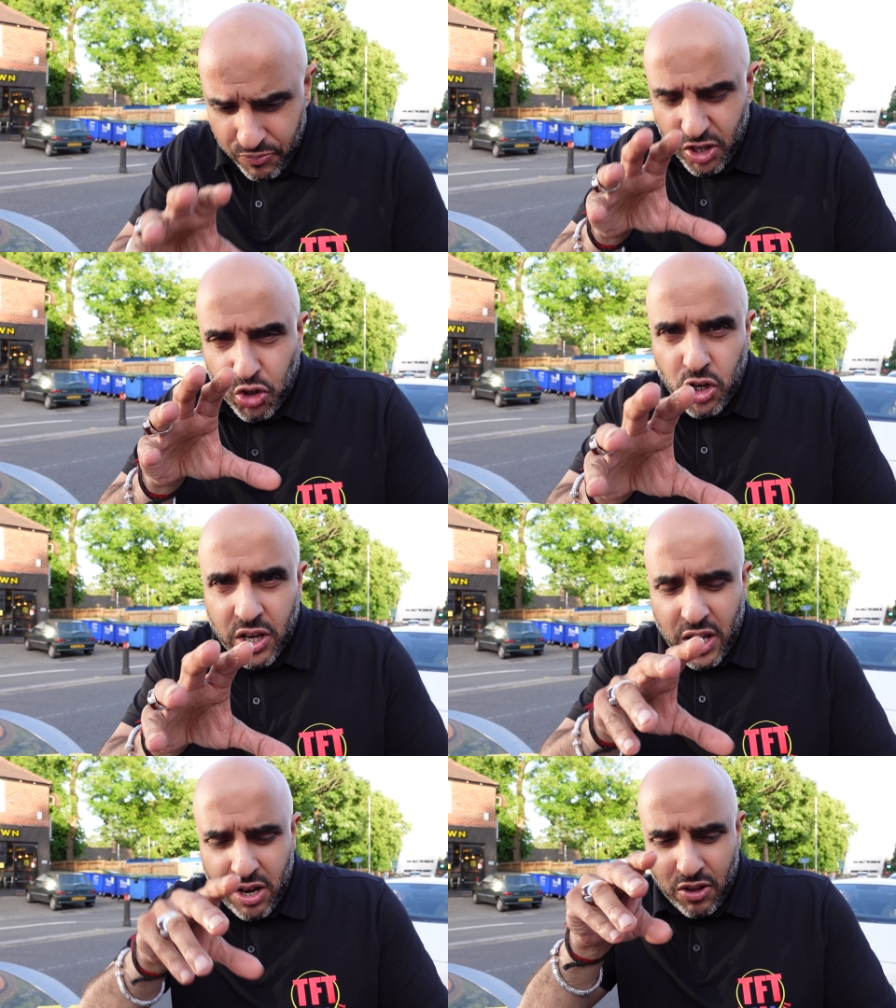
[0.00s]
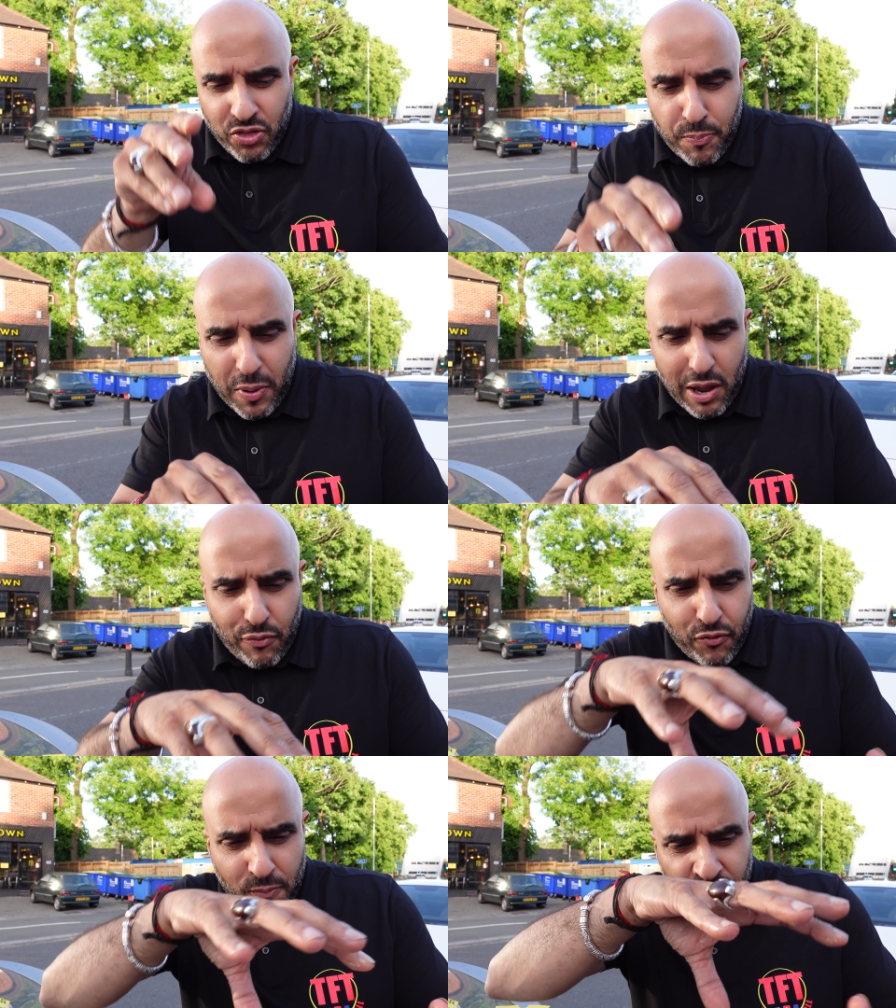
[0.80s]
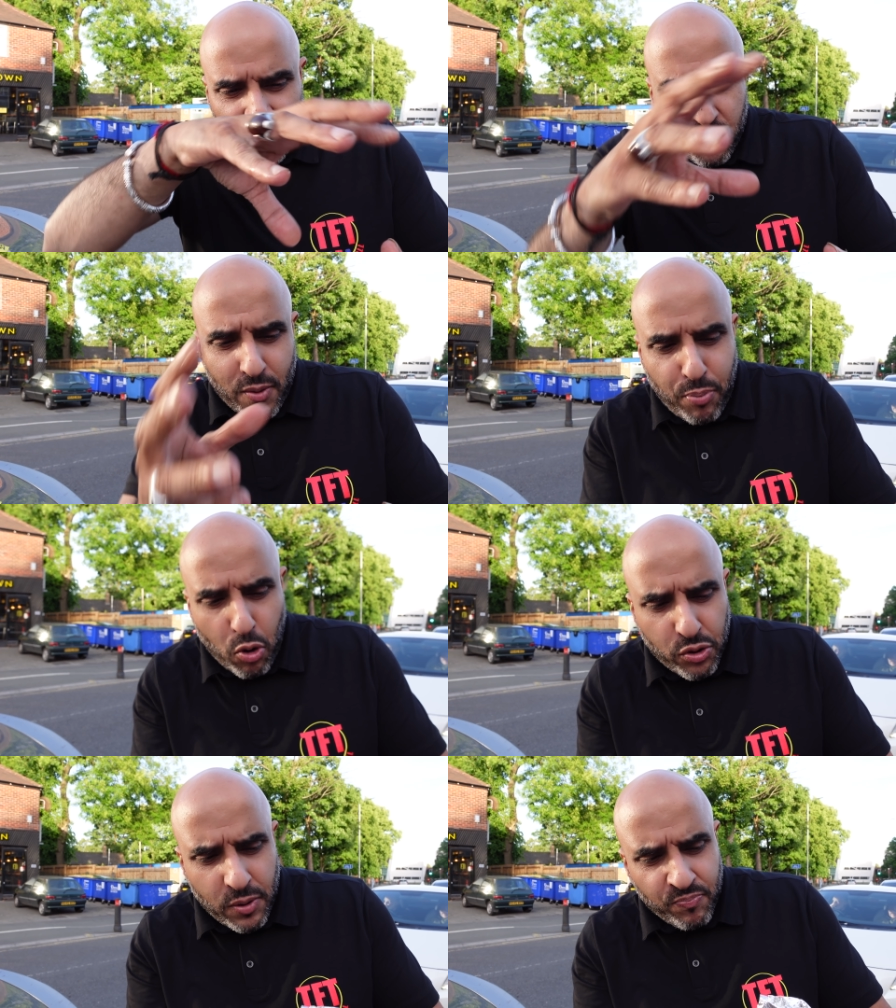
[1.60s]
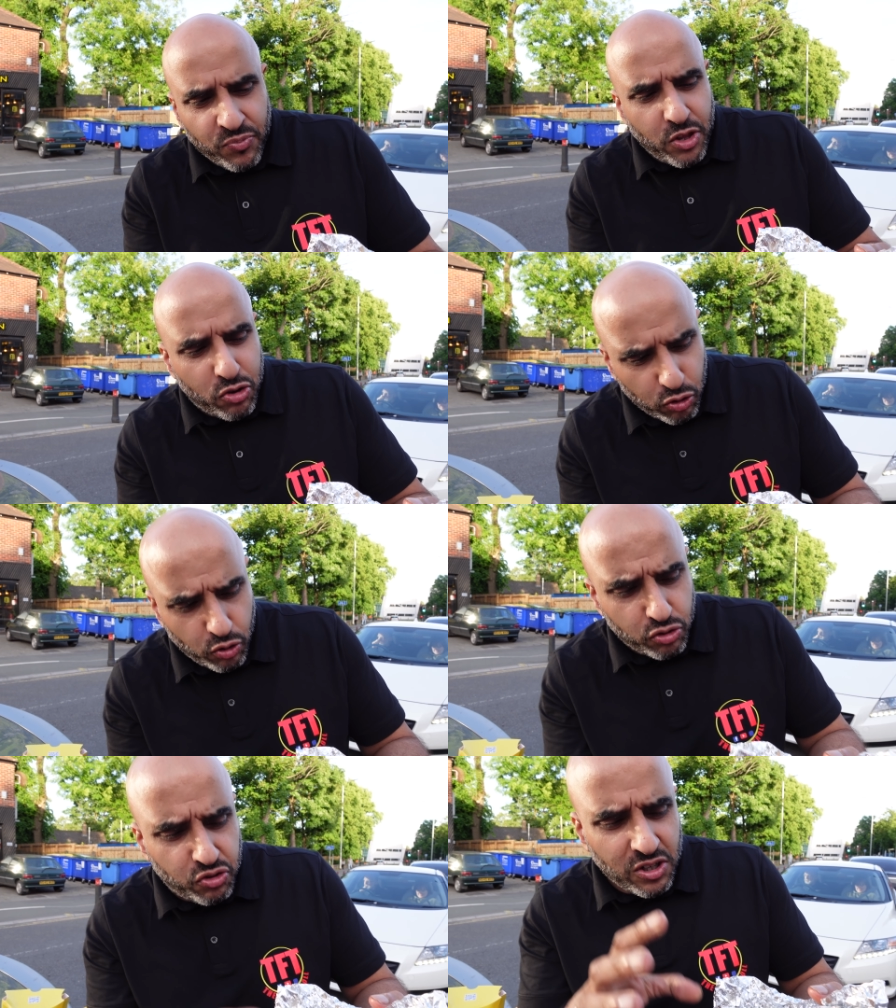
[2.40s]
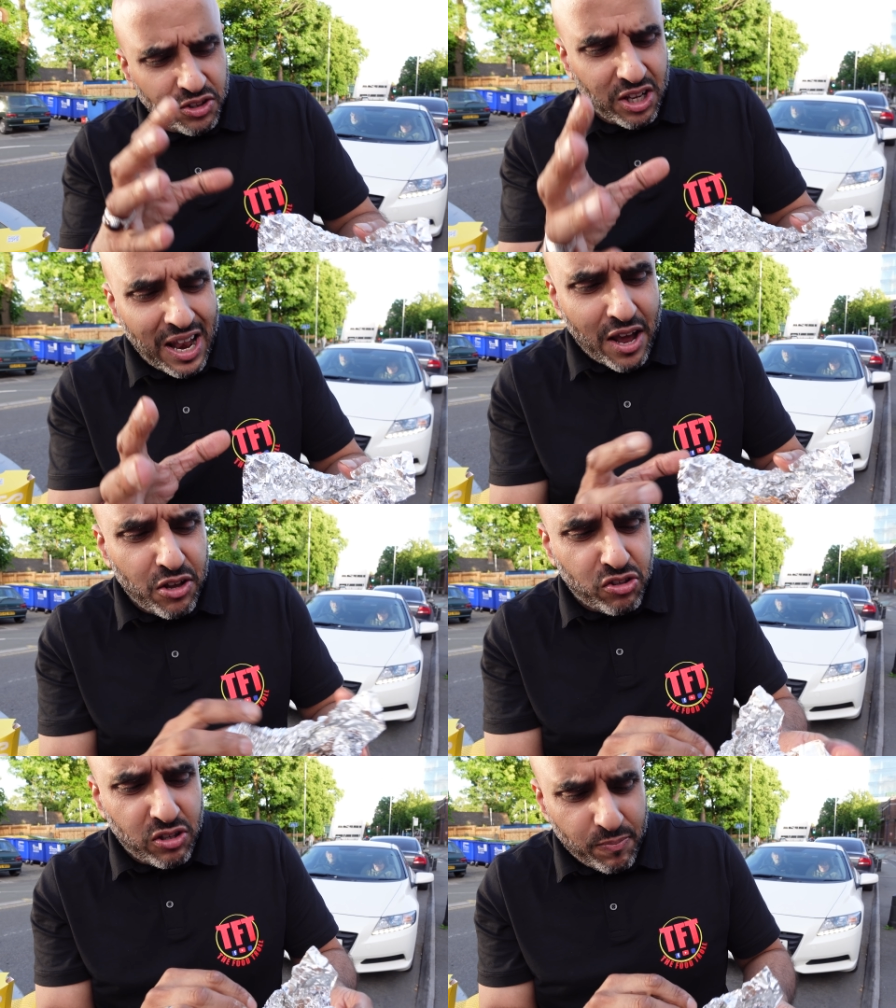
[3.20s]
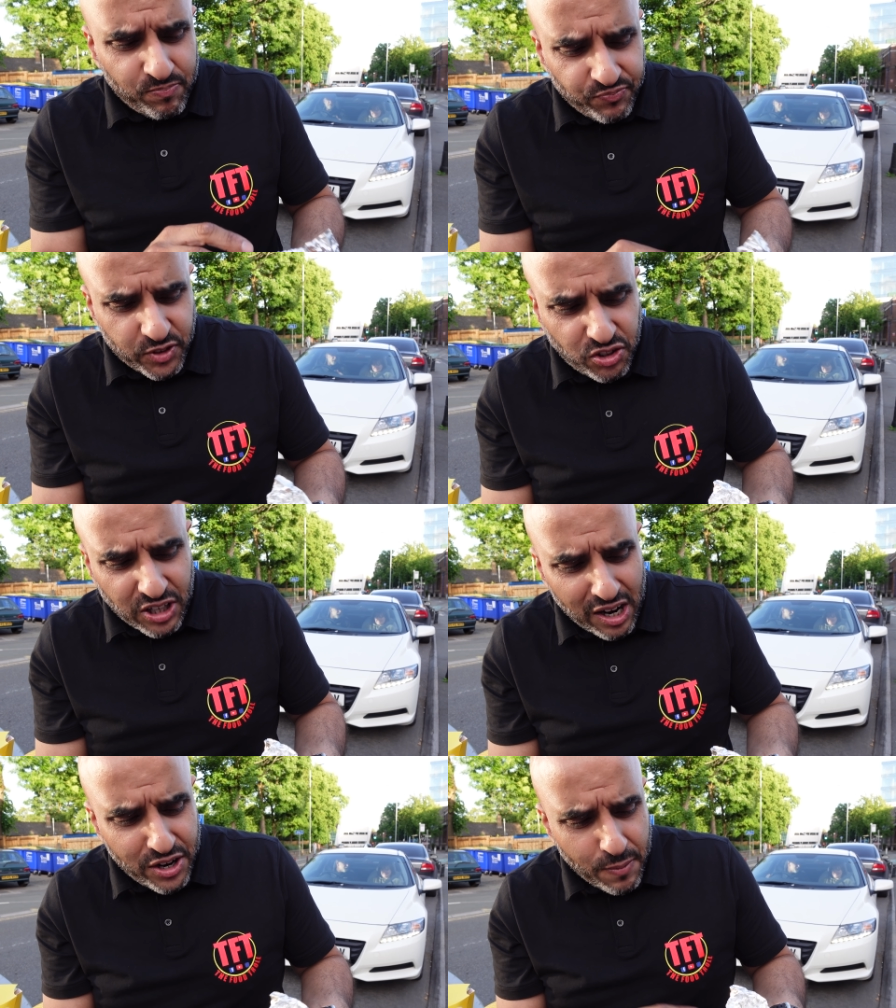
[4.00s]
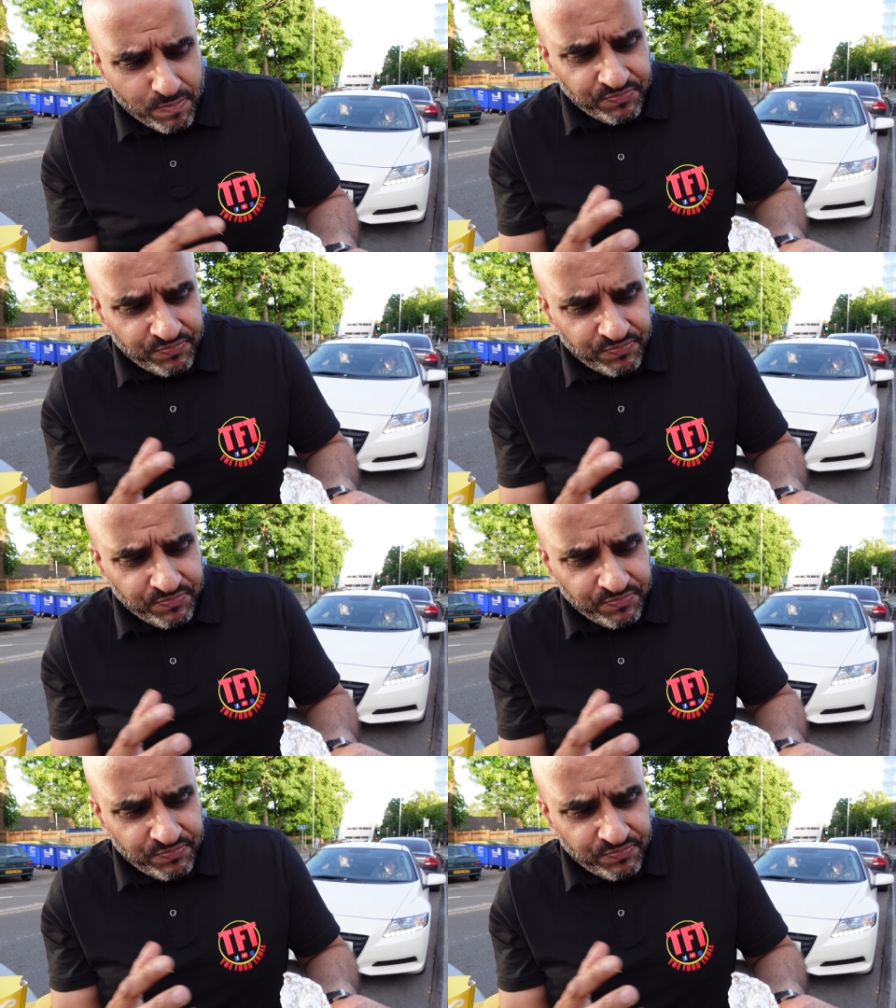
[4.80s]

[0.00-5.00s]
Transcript: The chicken, the beef, the bun, the sauce, the lettuce, the salad.